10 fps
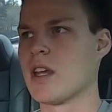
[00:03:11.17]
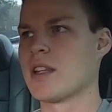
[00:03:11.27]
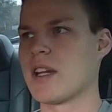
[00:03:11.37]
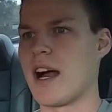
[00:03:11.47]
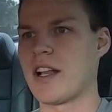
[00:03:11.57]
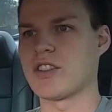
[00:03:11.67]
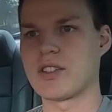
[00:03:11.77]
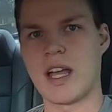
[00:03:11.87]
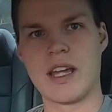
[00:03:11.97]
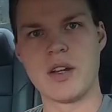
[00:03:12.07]
Dodge
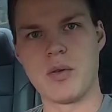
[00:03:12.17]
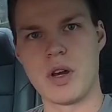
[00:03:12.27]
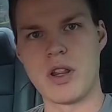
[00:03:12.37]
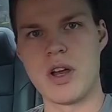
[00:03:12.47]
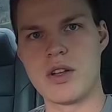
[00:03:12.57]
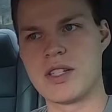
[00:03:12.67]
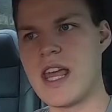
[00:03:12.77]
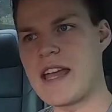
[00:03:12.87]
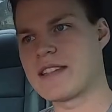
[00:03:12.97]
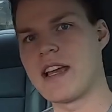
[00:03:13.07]
is kind of one of those,
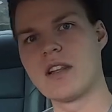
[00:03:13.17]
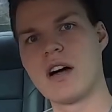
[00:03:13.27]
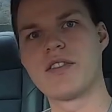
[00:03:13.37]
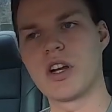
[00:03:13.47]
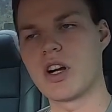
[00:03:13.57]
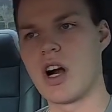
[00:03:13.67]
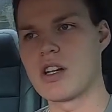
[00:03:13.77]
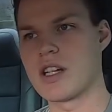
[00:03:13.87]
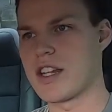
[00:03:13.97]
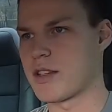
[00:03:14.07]
yes, I love their
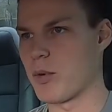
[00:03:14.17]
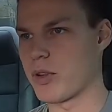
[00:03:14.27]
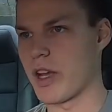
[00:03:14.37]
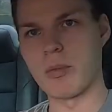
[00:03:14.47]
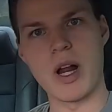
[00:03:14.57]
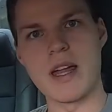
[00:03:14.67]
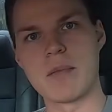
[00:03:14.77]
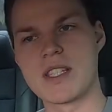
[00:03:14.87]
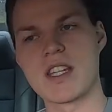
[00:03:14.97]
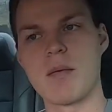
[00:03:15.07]
cars and I support their brand,
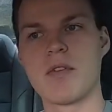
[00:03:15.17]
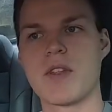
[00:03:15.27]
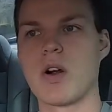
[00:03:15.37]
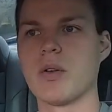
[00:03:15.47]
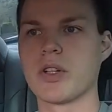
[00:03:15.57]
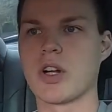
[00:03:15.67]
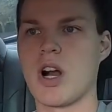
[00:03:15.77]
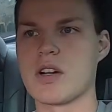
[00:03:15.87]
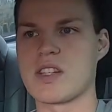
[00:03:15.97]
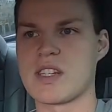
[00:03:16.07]
but some of their older
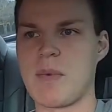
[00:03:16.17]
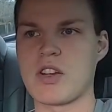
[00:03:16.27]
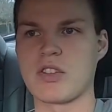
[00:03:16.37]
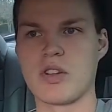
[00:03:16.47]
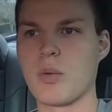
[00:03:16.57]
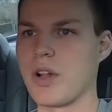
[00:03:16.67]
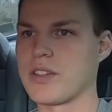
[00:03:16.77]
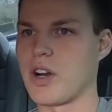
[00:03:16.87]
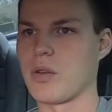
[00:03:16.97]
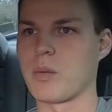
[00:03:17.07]
cars, especially the
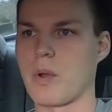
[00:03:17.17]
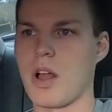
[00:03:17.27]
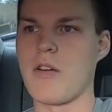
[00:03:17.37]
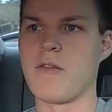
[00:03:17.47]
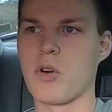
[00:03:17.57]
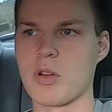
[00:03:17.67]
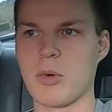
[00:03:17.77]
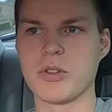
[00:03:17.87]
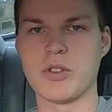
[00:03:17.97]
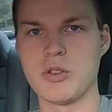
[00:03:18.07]
ones that are
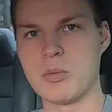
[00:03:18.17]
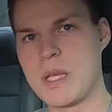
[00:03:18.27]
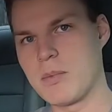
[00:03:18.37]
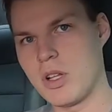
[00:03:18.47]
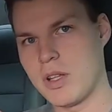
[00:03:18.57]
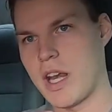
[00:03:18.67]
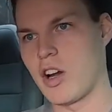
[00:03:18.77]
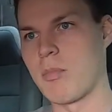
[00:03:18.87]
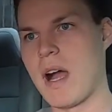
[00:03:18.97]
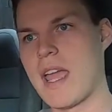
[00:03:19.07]
affordable to people that
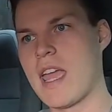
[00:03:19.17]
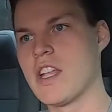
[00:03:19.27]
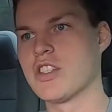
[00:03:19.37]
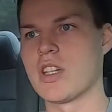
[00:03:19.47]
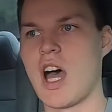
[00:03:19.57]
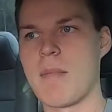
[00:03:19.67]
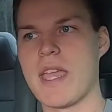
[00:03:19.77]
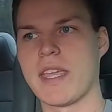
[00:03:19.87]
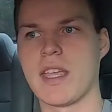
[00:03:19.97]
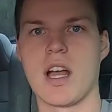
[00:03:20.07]
are my age and not
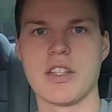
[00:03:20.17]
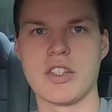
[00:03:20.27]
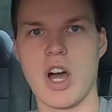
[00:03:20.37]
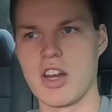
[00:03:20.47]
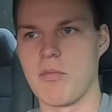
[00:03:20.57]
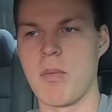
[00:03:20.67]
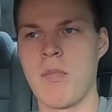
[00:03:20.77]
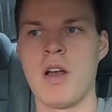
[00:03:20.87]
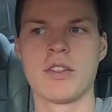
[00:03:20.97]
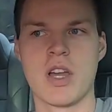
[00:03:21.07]
making a
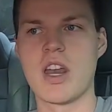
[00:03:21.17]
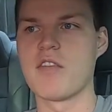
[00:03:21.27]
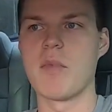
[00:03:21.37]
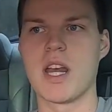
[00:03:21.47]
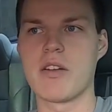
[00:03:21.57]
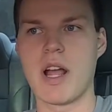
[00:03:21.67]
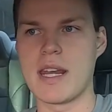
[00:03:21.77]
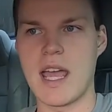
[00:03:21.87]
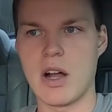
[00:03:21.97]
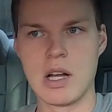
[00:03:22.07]
ton of money right
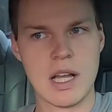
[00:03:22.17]
now,